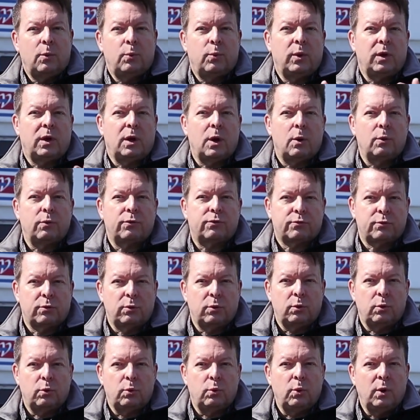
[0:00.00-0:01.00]
We go
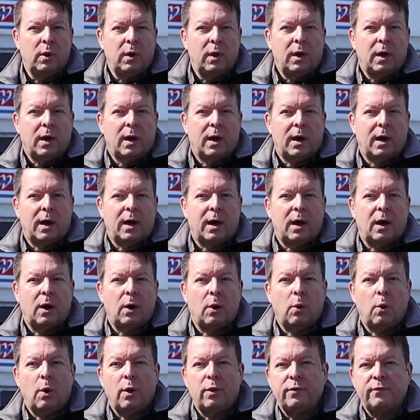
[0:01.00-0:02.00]
through
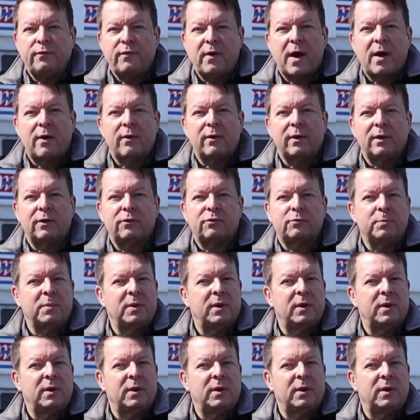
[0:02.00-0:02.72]
all the various